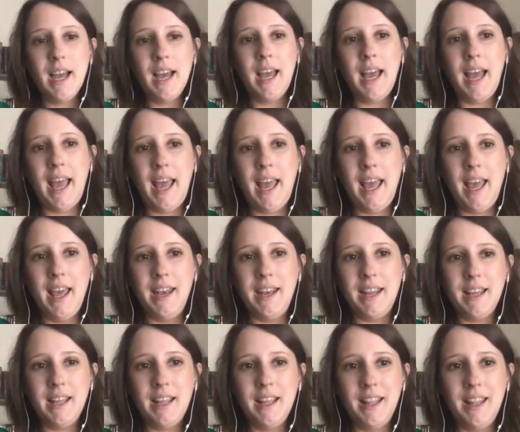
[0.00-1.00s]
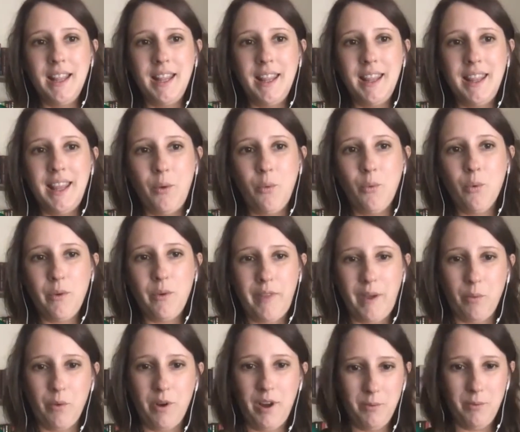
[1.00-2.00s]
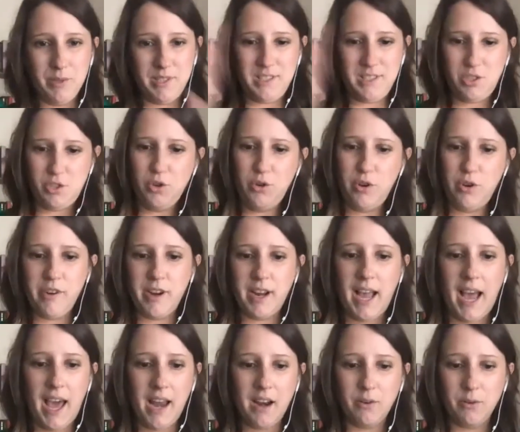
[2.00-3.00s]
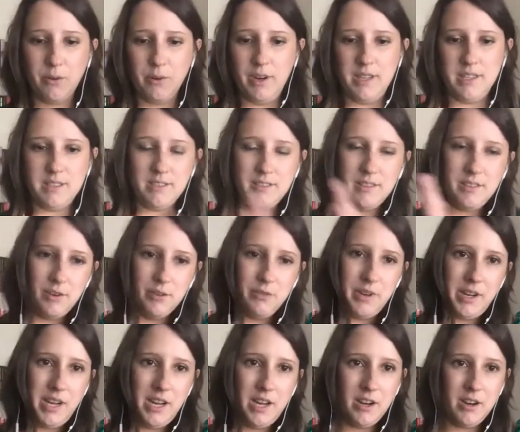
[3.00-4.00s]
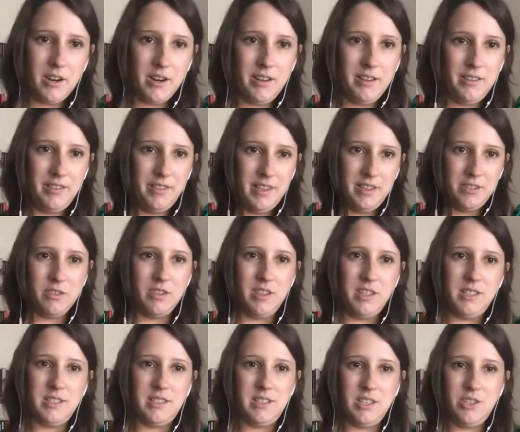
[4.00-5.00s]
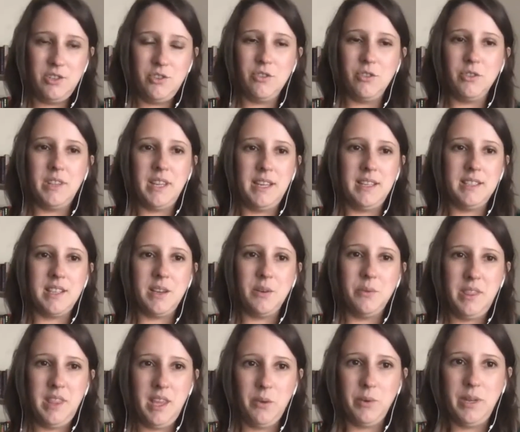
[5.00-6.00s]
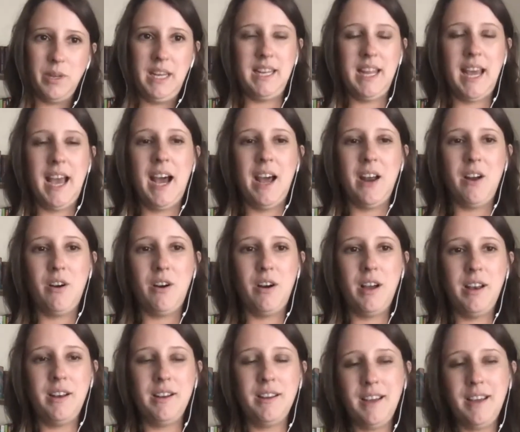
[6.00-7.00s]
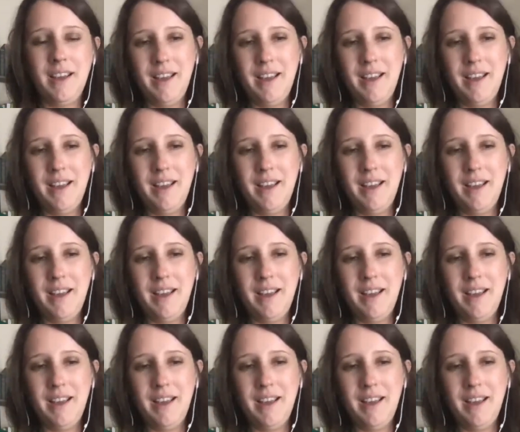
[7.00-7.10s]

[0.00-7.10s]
And it was these two different categories. Over here, these are these digital things that we think we need to add on.